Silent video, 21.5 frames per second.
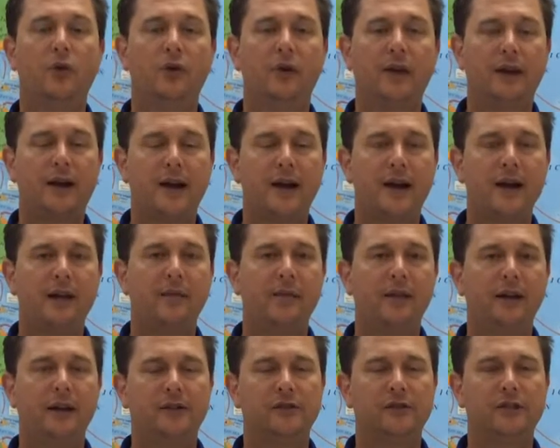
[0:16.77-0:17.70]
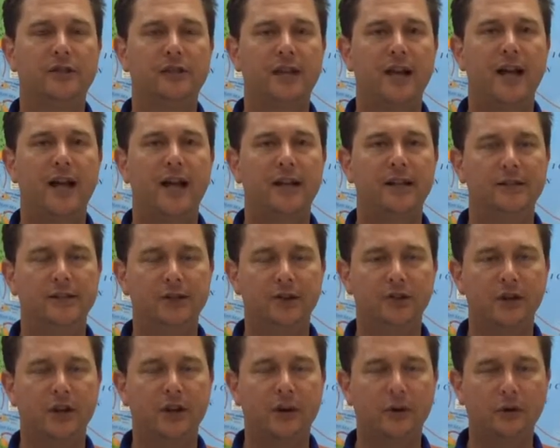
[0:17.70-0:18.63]
economy and societies in
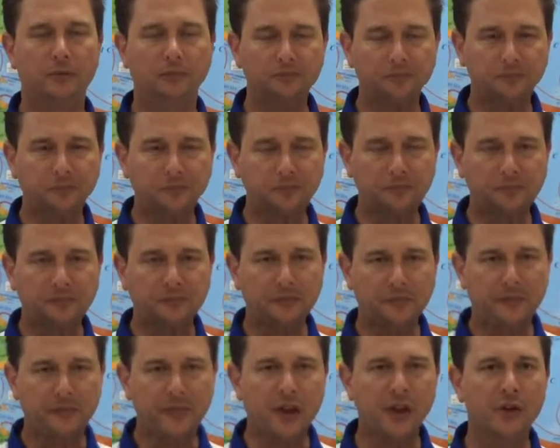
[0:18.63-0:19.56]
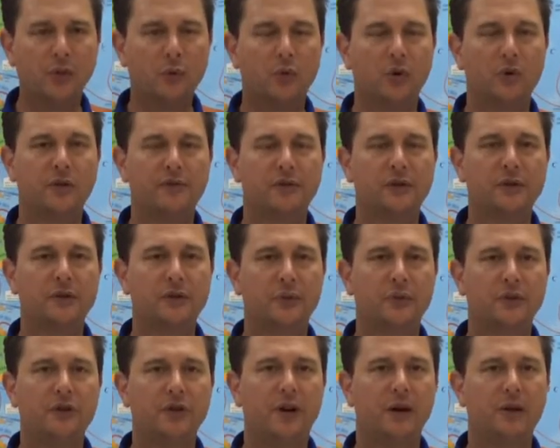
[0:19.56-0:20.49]
general in the world. First thing I
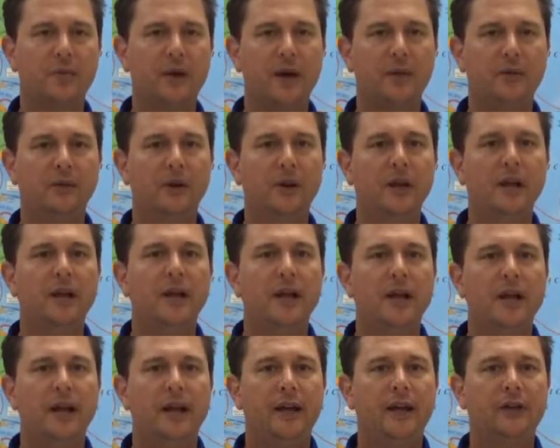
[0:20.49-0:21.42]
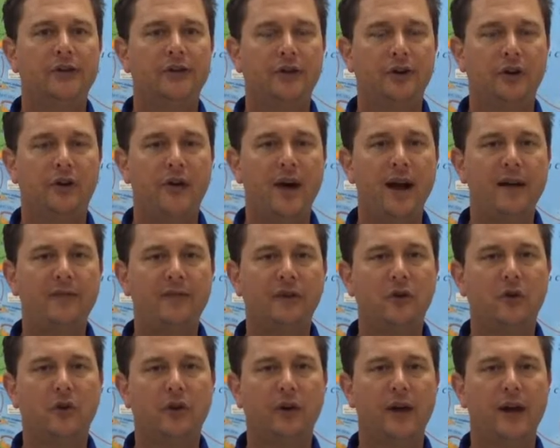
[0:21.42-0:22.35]
want to talk about is your graphic
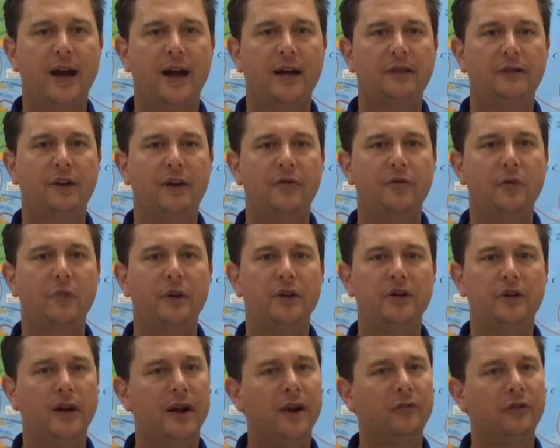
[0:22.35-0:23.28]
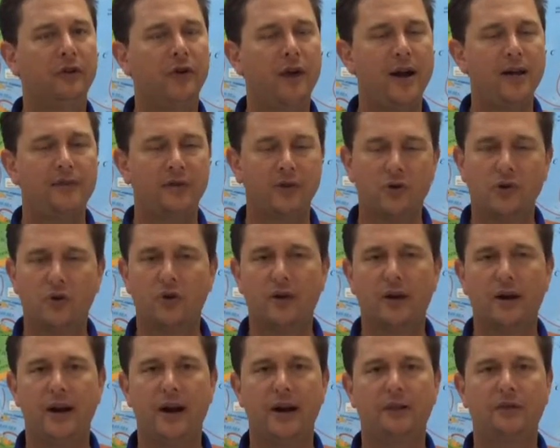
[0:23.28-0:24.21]
organizer. Everybody should have a graphic
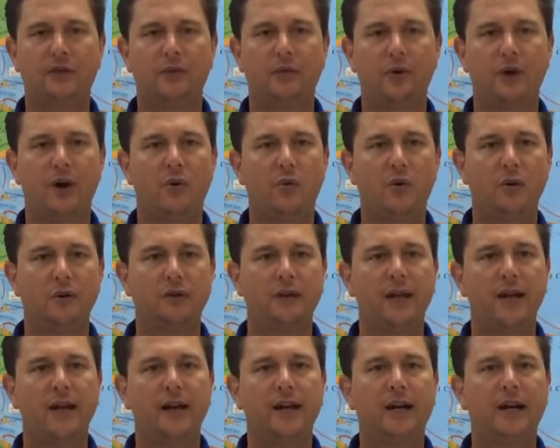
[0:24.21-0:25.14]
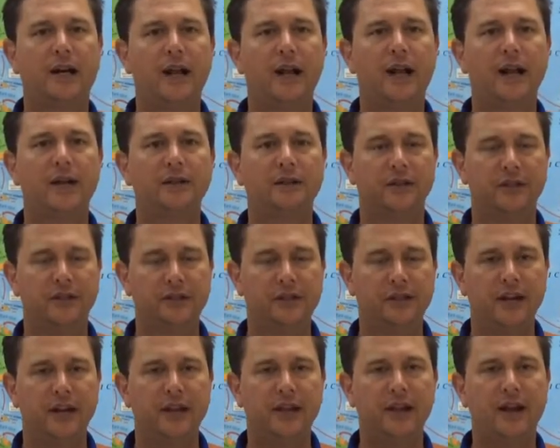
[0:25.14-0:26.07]
organizer. We all worked on that in class and
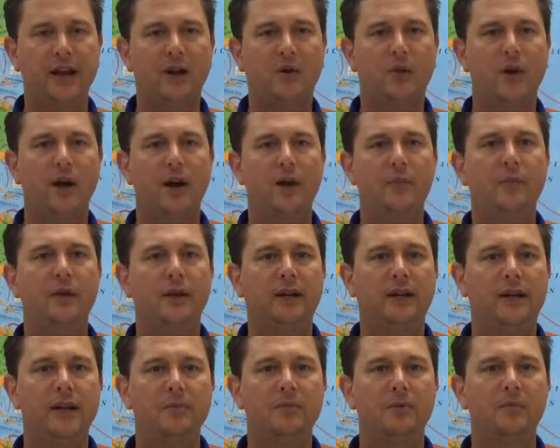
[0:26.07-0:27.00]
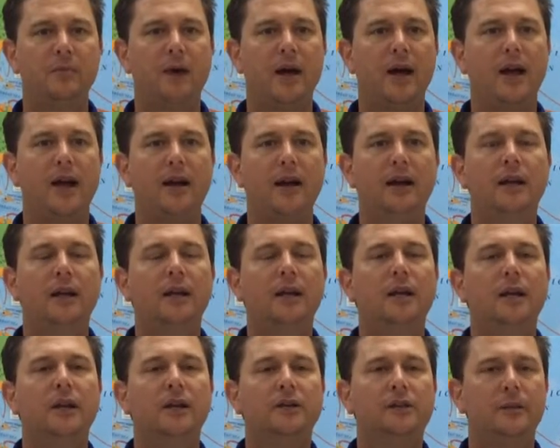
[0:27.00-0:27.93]
studied that quite a bit. Keep in mind
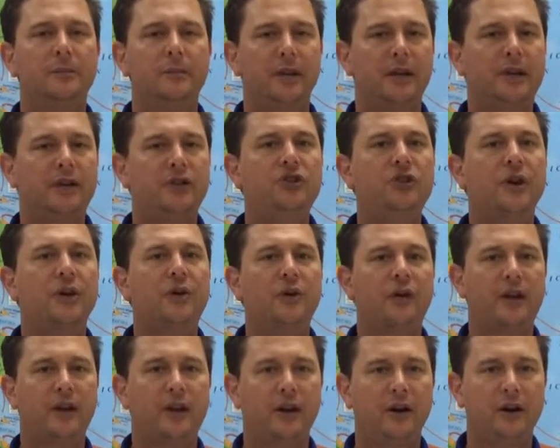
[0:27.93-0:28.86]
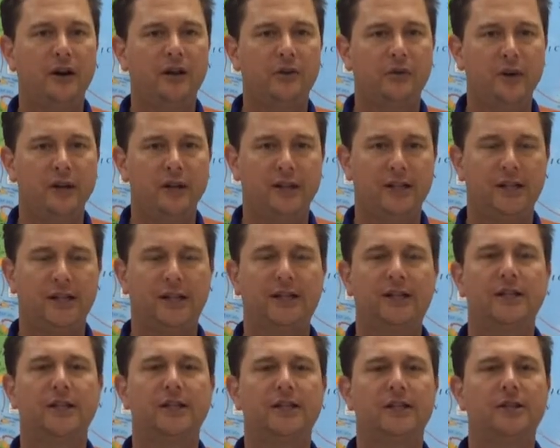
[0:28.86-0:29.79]
some of the general
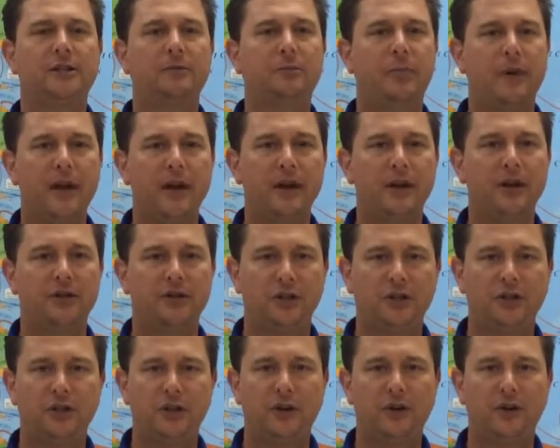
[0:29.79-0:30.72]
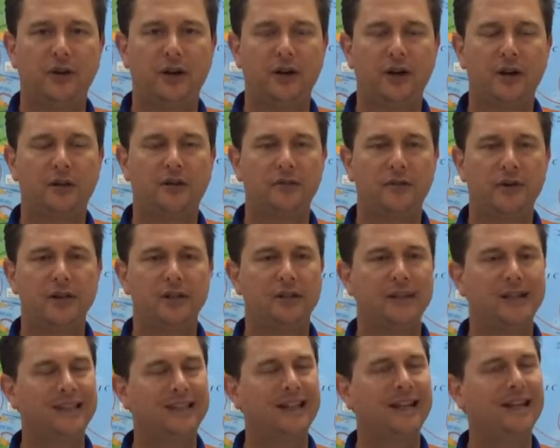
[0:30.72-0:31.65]
characteristics. The Spanish, the general
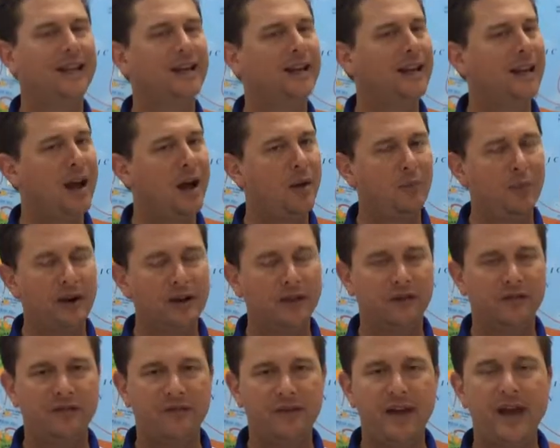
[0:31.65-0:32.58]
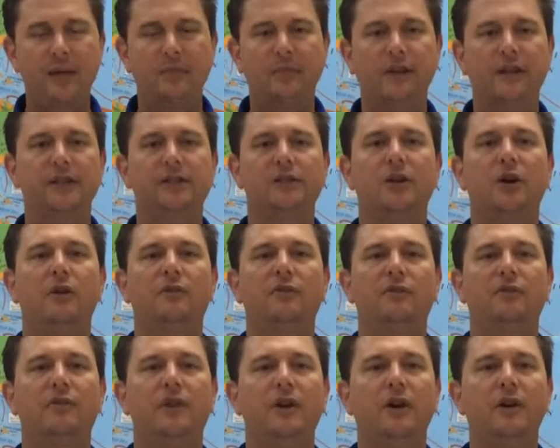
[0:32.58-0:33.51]
characteristics, they did not bring their families
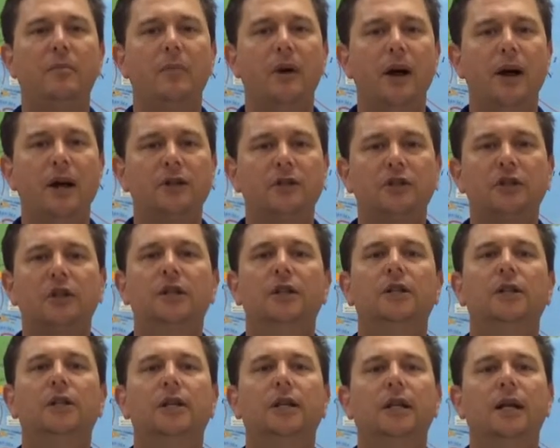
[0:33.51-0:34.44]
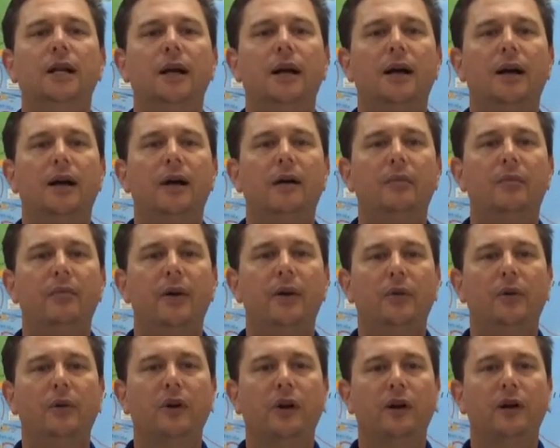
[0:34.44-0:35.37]
over very much. They
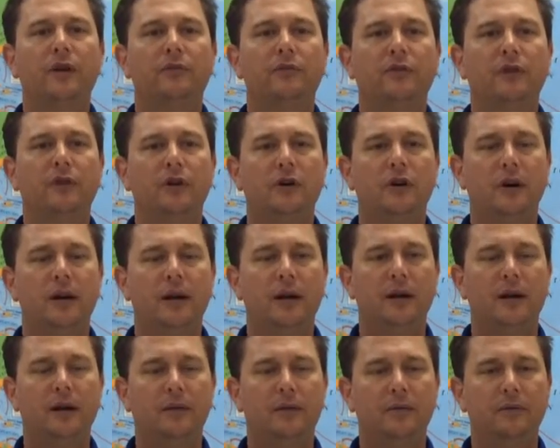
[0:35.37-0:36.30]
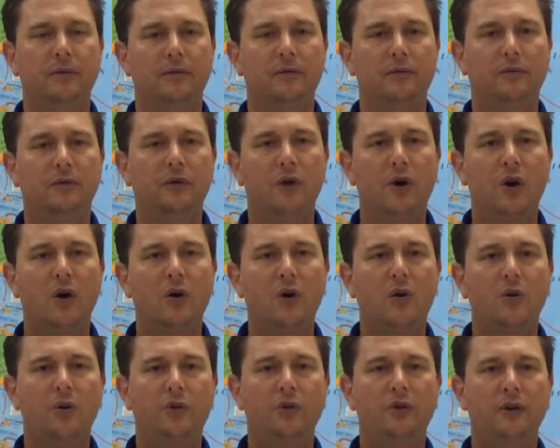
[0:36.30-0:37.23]
were looking for
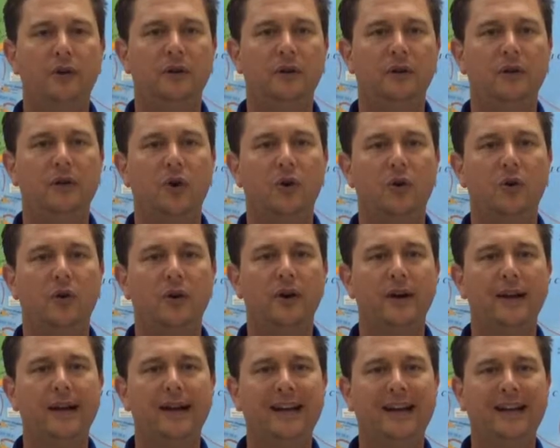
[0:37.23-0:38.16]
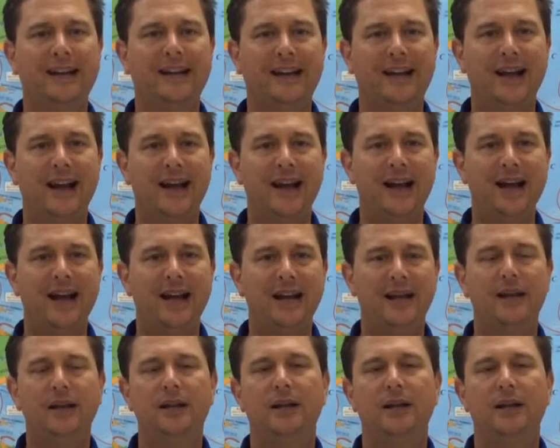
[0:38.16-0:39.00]
gold, glory, and God.